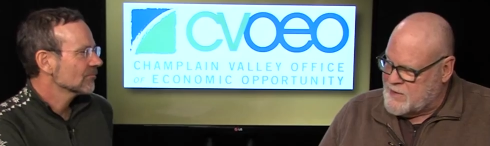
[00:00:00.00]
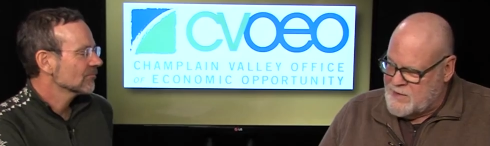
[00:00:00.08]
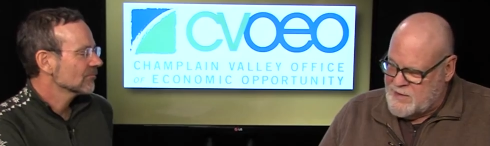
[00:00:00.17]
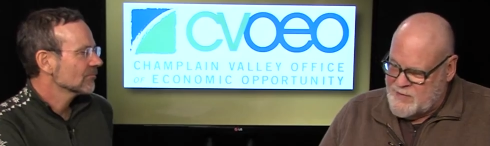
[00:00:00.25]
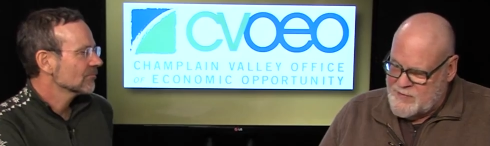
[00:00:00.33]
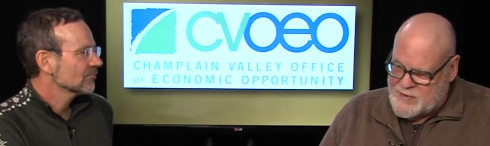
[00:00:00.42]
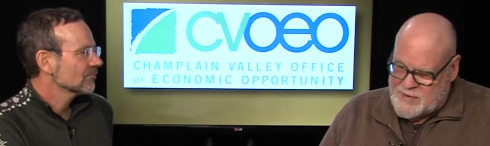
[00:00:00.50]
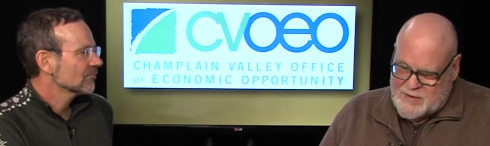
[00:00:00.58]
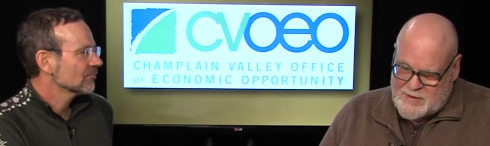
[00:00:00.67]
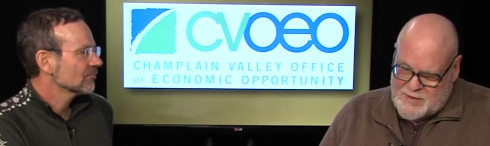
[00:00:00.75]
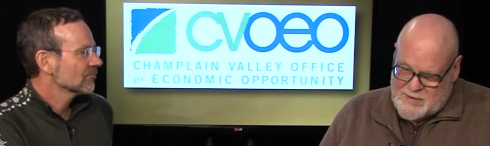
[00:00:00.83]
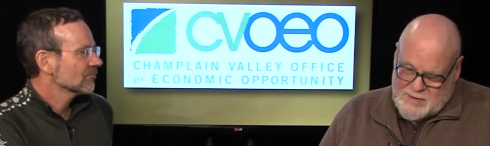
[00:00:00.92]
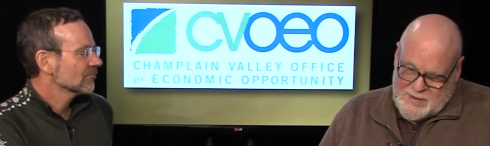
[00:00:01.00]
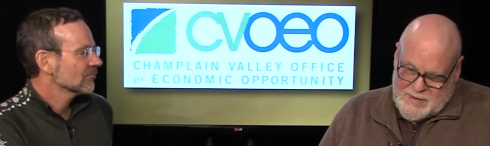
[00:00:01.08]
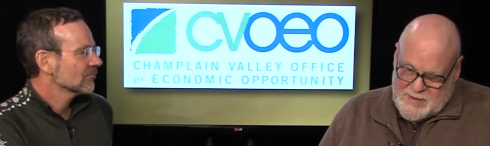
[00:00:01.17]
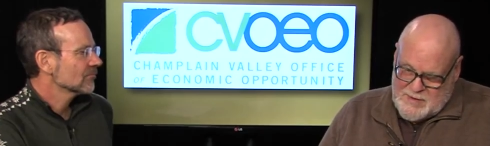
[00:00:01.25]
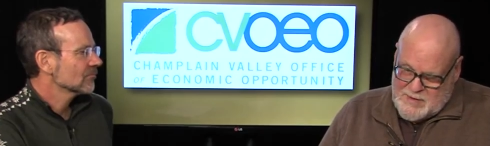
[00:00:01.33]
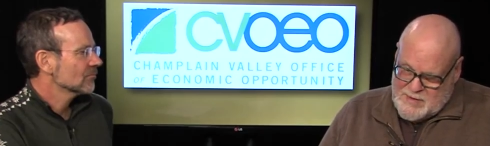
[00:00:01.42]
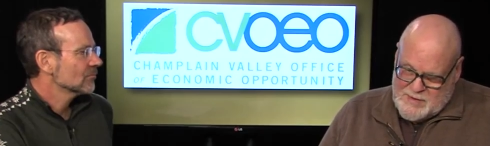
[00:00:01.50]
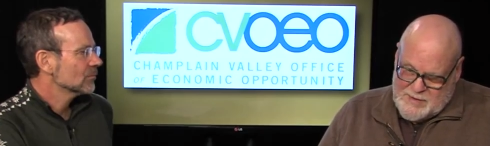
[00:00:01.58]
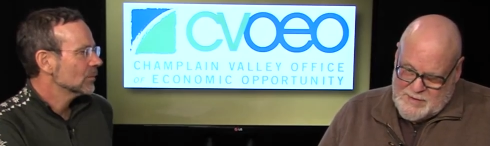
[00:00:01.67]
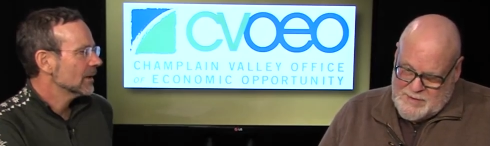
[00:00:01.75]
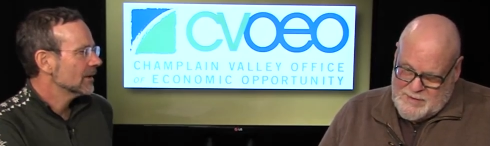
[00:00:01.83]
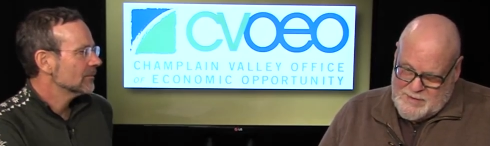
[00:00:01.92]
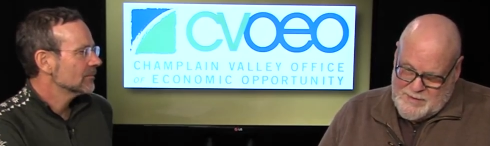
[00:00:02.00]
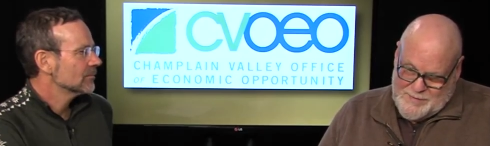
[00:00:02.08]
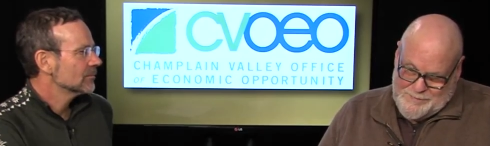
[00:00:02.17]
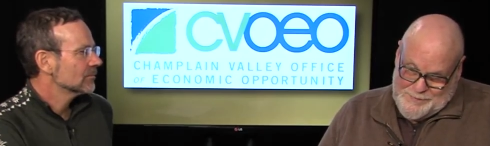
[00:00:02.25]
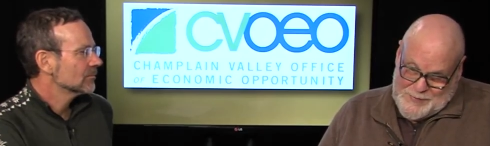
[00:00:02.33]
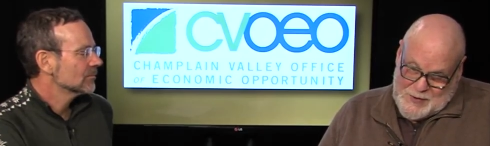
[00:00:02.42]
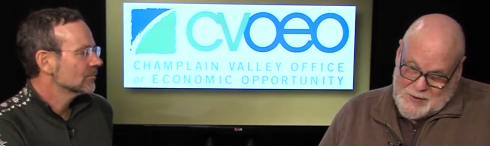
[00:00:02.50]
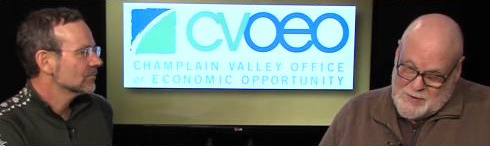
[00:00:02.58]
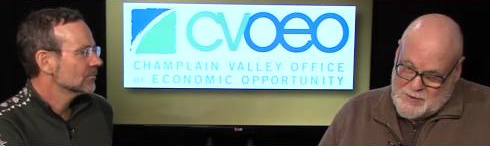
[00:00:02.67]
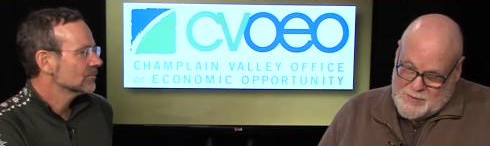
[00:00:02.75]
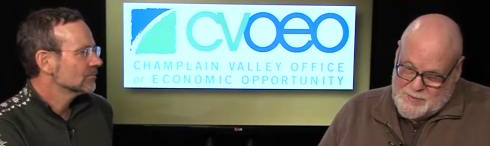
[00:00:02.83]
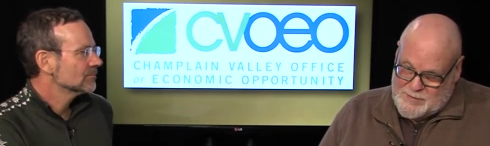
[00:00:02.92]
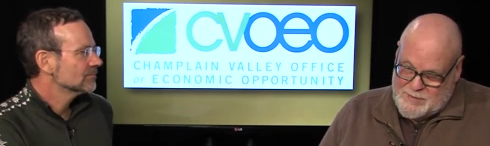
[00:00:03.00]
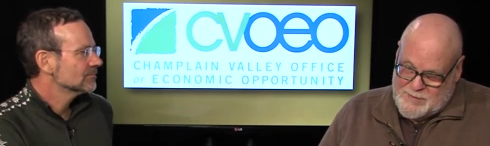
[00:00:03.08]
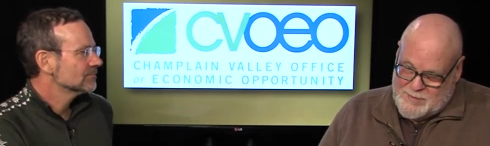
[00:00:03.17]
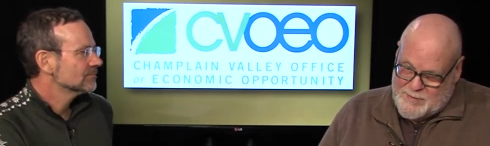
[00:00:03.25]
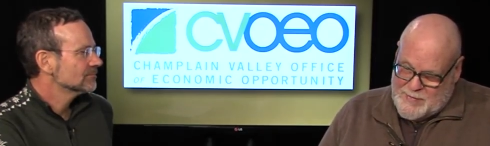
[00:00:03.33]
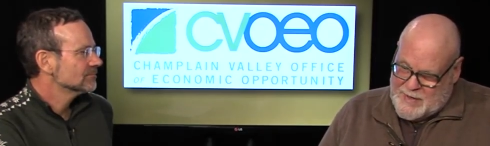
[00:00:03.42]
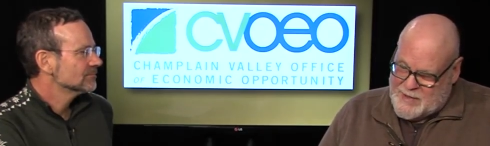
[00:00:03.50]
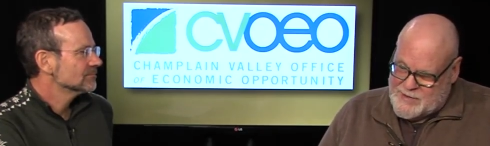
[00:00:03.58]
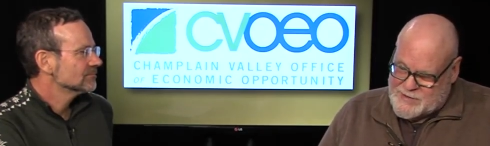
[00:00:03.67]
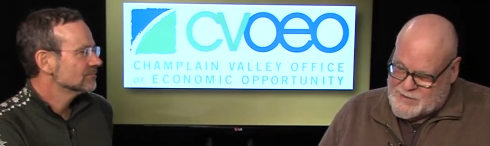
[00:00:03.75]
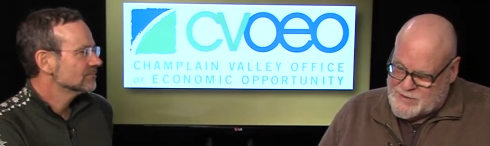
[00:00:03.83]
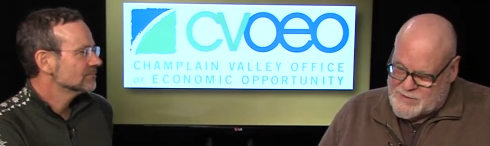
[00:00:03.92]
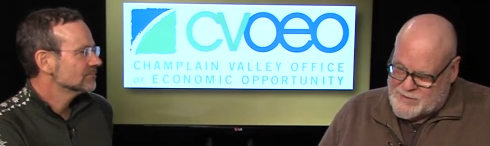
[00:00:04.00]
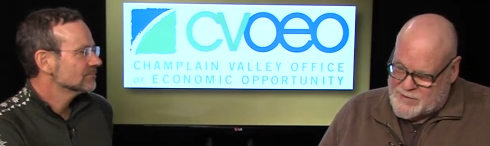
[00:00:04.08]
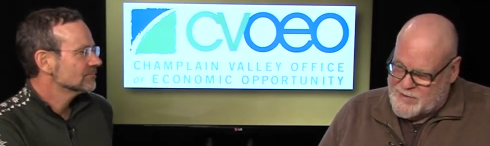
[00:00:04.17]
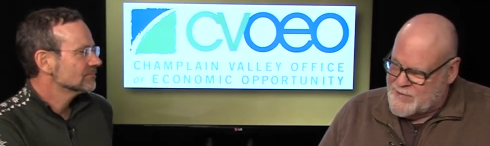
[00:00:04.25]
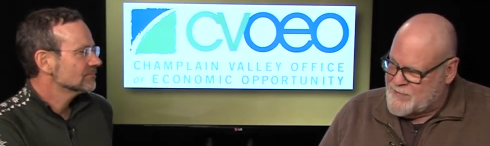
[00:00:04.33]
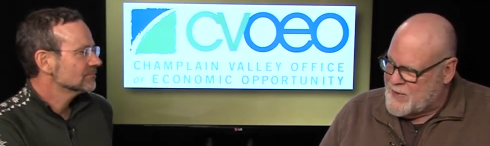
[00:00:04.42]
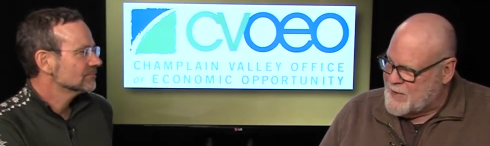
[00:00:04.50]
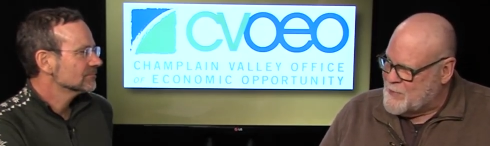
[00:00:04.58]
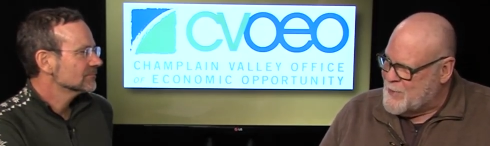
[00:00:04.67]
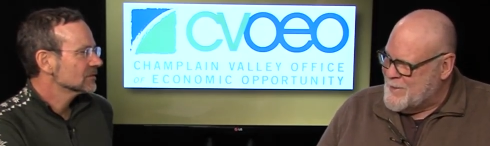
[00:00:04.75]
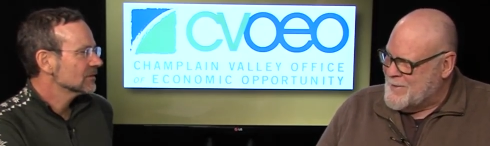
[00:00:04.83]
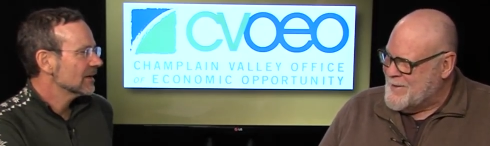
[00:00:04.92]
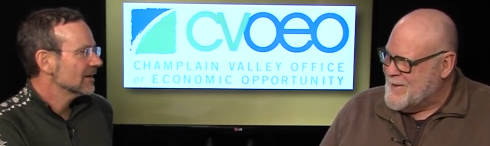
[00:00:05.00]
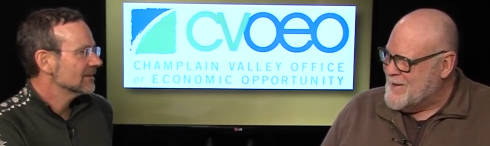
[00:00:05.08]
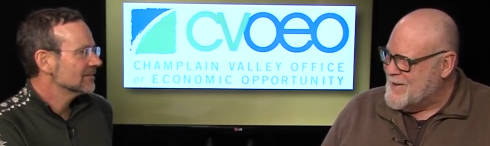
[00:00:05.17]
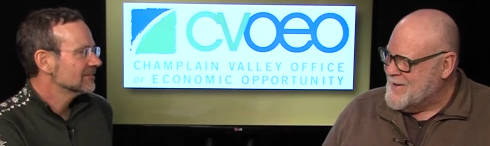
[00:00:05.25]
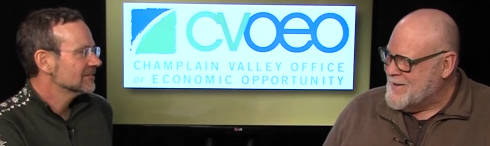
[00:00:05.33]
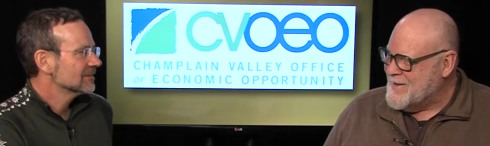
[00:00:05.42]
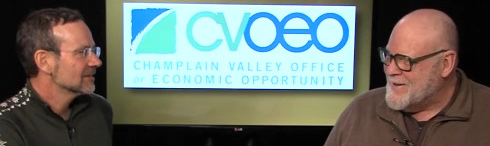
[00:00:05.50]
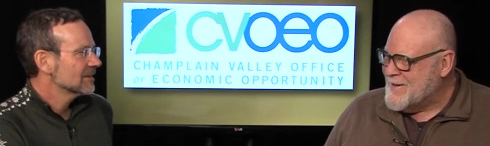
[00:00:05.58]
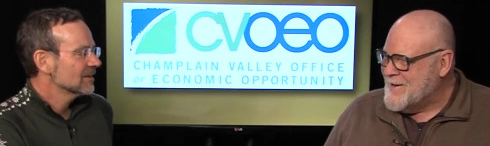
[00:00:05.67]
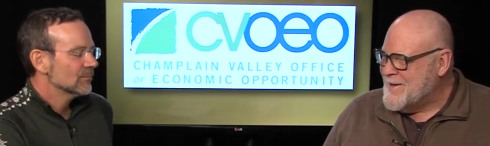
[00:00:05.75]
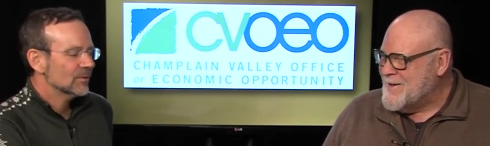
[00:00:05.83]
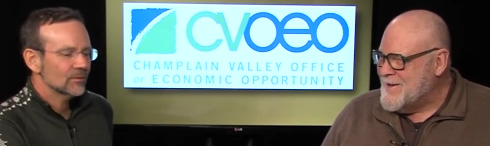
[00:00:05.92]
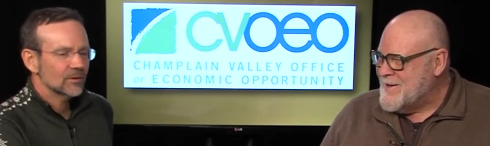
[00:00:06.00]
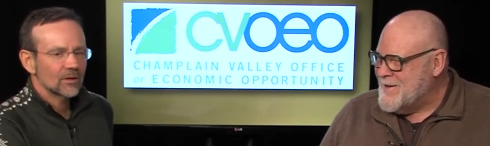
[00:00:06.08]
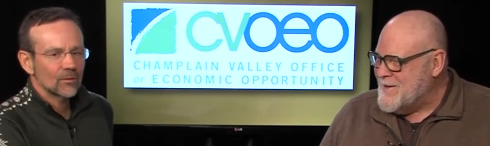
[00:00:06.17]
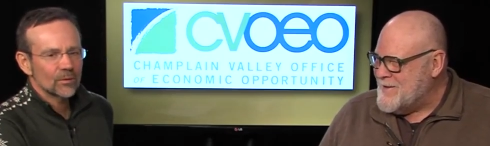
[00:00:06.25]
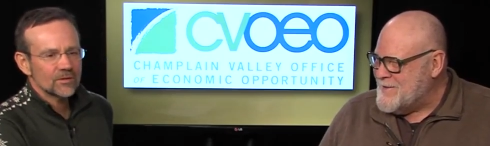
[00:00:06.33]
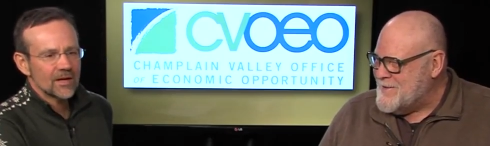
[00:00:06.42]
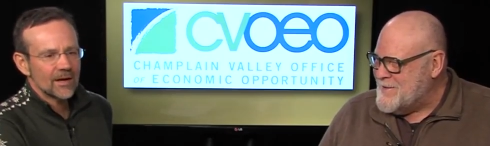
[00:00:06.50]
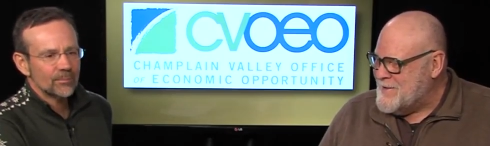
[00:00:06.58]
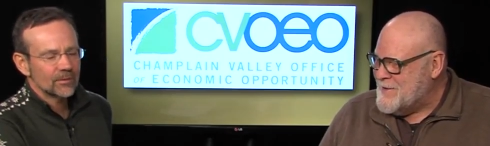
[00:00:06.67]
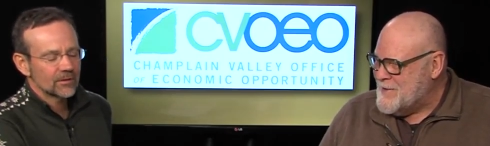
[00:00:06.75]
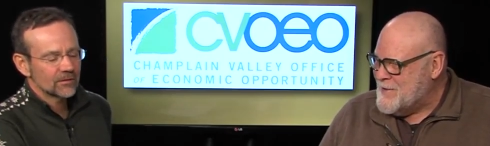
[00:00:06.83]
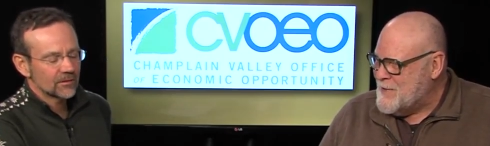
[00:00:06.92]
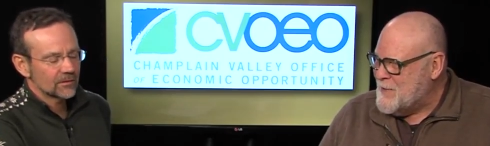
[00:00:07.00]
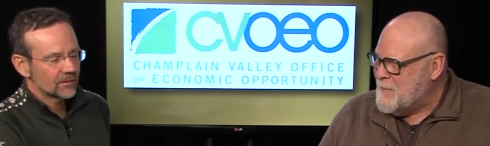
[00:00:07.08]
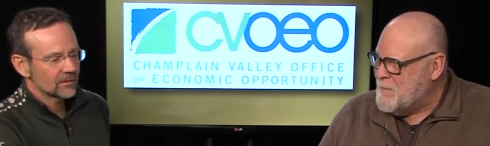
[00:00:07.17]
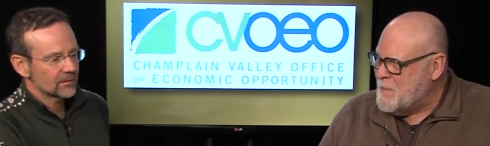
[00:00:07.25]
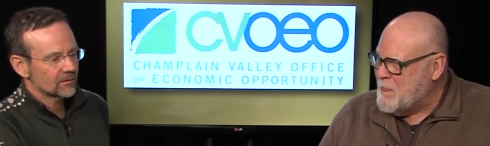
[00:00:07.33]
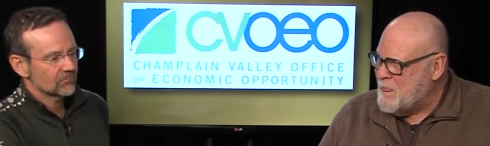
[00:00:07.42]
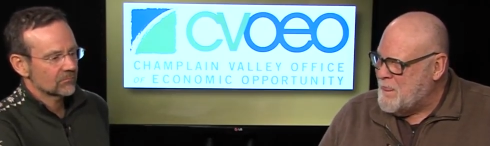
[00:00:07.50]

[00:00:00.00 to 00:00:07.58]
Speaker 1: they can even, right. Eh, you know, manage to live that way. Right. but you know
Speaker 2: what's happened is that the